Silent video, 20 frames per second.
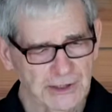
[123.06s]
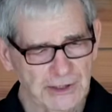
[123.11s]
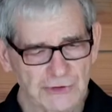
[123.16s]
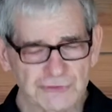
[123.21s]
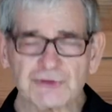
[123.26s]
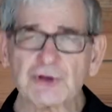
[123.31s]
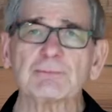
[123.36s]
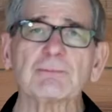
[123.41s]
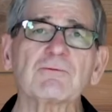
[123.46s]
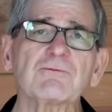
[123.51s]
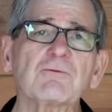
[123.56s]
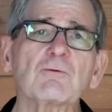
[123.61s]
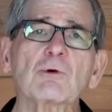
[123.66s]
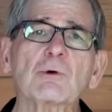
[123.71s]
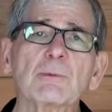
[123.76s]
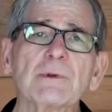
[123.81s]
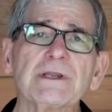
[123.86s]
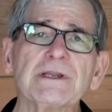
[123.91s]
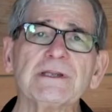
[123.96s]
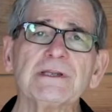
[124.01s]
So before
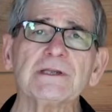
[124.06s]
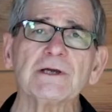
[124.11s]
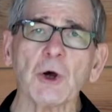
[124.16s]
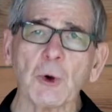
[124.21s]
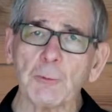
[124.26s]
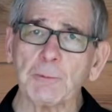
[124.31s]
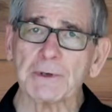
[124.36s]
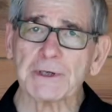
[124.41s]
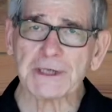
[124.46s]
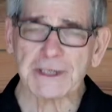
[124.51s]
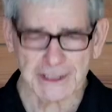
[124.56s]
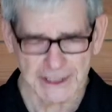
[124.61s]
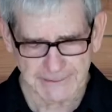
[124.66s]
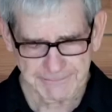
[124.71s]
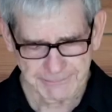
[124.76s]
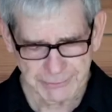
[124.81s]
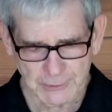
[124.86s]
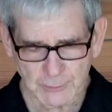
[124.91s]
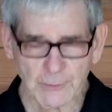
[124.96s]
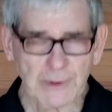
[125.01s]
we open it
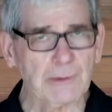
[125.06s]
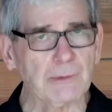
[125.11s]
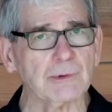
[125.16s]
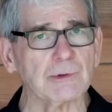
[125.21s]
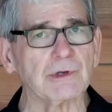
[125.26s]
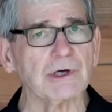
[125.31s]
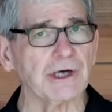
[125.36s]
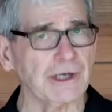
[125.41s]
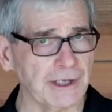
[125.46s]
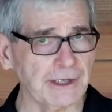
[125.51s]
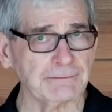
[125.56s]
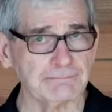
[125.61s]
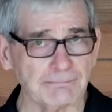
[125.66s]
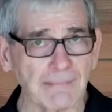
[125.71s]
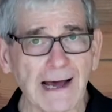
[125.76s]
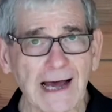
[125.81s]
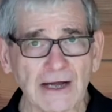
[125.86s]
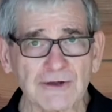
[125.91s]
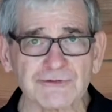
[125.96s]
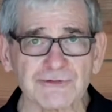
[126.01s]
up, we will
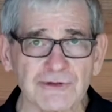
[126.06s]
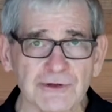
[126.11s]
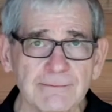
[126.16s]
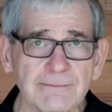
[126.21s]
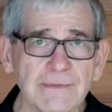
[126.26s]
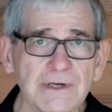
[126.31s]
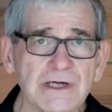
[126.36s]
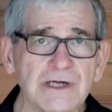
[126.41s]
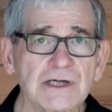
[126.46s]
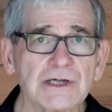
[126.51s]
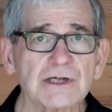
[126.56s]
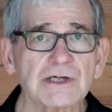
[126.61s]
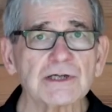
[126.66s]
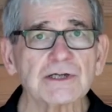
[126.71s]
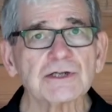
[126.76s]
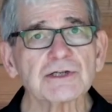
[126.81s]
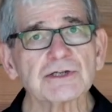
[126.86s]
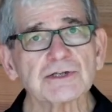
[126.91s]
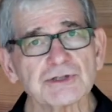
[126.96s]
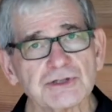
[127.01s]
unbox them
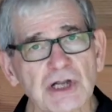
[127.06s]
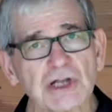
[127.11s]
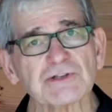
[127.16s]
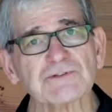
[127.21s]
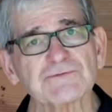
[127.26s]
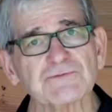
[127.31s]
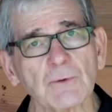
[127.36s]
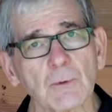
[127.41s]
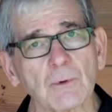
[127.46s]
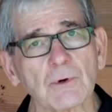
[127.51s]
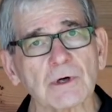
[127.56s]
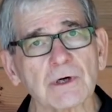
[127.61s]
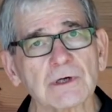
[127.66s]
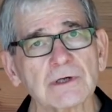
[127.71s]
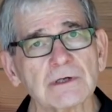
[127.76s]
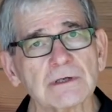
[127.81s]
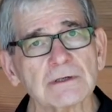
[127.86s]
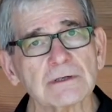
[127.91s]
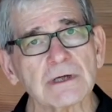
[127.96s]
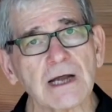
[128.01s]
just for
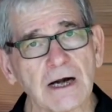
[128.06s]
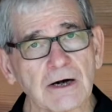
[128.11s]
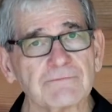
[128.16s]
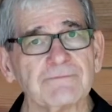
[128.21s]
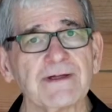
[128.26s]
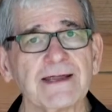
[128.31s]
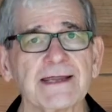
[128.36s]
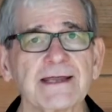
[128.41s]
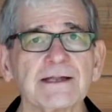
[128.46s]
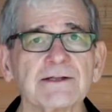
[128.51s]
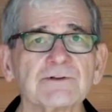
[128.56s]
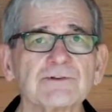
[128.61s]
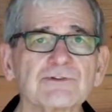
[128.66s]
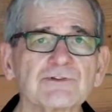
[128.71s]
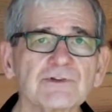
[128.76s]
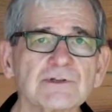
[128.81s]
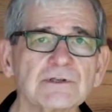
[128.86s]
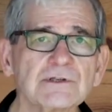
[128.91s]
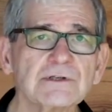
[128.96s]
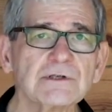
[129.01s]
our
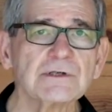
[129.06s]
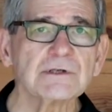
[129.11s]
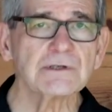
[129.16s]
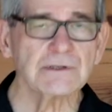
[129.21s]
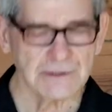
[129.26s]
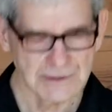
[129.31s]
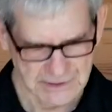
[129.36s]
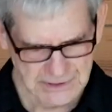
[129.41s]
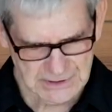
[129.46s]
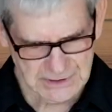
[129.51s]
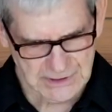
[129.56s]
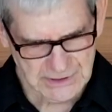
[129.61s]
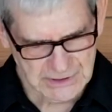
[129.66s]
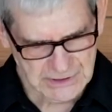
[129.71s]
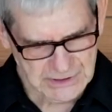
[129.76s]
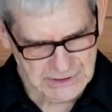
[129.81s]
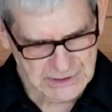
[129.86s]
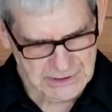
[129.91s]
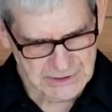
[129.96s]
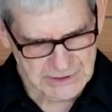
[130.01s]
fans.
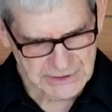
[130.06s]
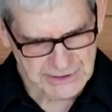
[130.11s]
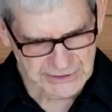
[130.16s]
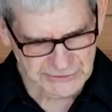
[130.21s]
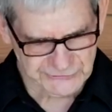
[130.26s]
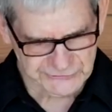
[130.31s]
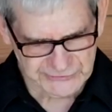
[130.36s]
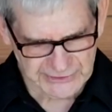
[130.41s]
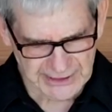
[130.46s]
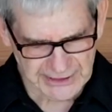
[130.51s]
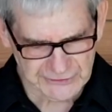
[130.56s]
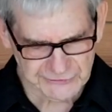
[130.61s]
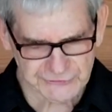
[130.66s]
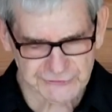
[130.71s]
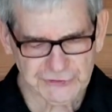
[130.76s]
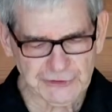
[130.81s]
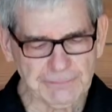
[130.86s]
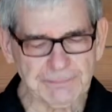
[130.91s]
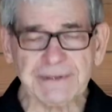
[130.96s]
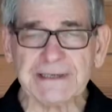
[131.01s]
It says
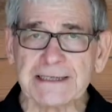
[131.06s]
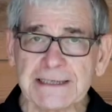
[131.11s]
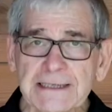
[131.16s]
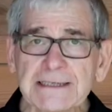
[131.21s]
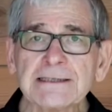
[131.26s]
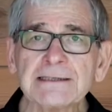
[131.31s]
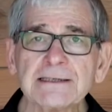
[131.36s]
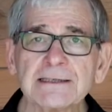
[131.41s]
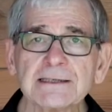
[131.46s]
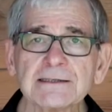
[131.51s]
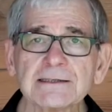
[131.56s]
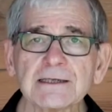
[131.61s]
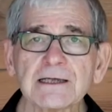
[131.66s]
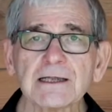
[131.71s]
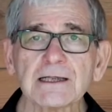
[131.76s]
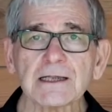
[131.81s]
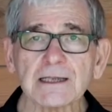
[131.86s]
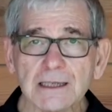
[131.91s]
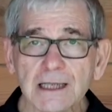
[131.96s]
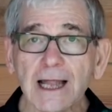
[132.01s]
Depend.
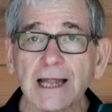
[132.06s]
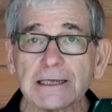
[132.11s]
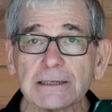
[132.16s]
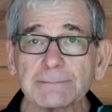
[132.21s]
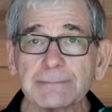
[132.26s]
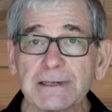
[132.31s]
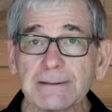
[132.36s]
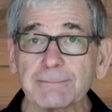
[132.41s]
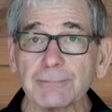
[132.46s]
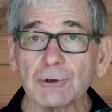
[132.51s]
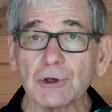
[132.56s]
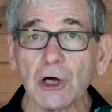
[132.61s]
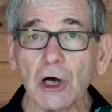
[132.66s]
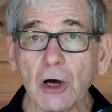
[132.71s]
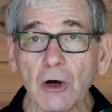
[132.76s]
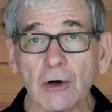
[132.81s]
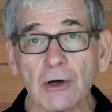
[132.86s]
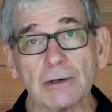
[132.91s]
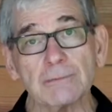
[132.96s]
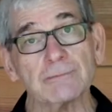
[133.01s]
A lot of people
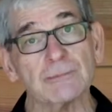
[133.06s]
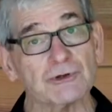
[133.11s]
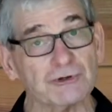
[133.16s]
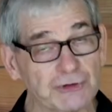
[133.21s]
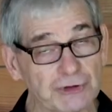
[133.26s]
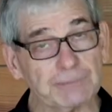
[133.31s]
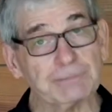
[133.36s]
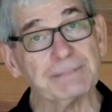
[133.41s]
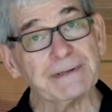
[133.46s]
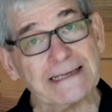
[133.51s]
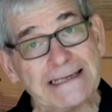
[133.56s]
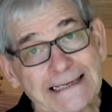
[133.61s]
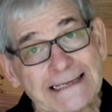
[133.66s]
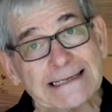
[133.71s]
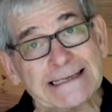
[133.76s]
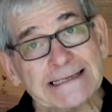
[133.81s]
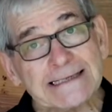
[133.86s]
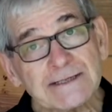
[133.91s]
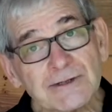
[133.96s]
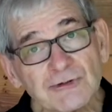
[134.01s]
call them
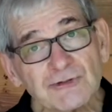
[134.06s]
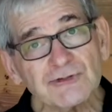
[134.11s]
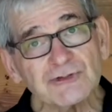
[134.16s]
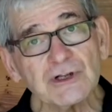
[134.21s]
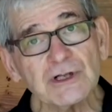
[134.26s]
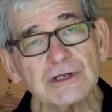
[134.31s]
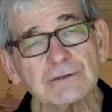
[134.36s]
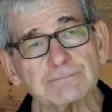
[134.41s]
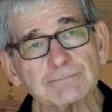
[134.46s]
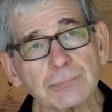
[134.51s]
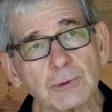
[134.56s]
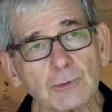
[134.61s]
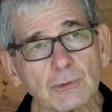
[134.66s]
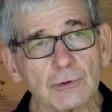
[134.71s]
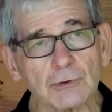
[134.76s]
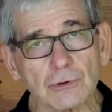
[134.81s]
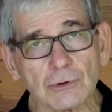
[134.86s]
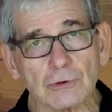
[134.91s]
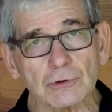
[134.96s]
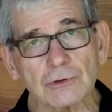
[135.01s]
Depends,
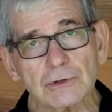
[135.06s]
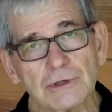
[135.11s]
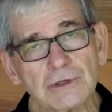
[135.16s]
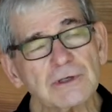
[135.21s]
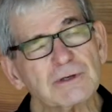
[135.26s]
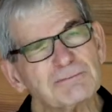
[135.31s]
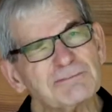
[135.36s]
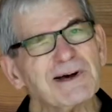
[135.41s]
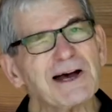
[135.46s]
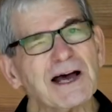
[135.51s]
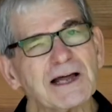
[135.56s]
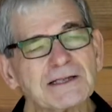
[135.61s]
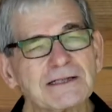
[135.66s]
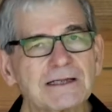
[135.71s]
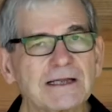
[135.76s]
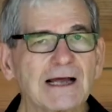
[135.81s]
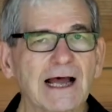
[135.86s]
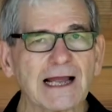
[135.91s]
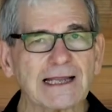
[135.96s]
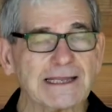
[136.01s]
plural, but
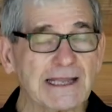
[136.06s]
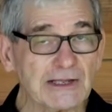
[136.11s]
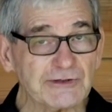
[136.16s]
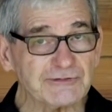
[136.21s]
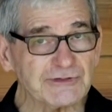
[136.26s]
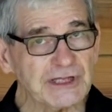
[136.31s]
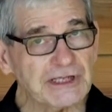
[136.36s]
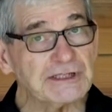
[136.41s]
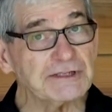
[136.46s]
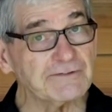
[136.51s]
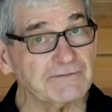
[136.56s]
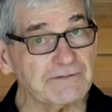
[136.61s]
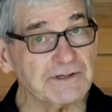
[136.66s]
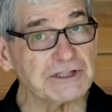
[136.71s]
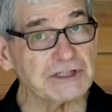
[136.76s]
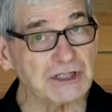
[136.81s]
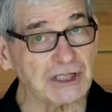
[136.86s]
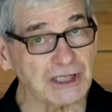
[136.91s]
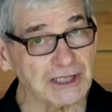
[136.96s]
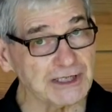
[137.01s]
I guess
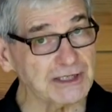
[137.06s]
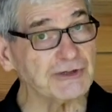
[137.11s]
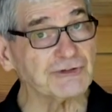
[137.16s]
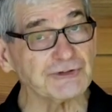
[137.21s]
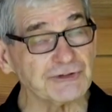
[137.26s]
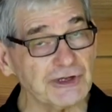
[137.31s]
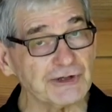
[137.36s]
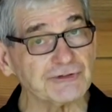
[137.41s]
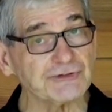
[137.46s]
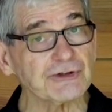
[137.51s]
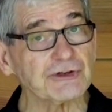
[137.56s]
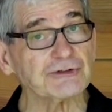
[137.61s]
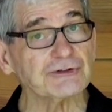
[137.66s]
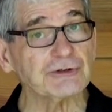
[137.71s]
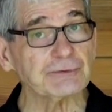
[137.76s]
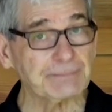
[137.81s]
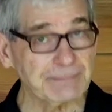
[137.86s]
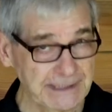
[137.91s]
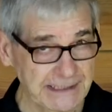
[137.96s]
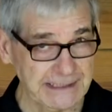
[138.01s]
individually it's just
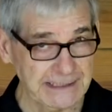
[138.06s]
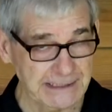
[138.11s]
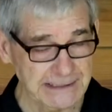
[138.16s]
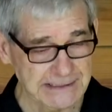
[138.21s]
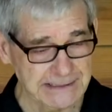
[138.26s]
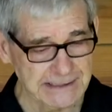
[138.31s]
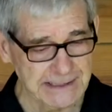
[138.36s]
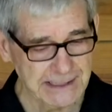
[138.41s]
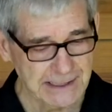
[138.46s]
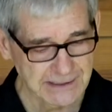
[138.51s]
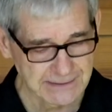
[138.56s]
Depend.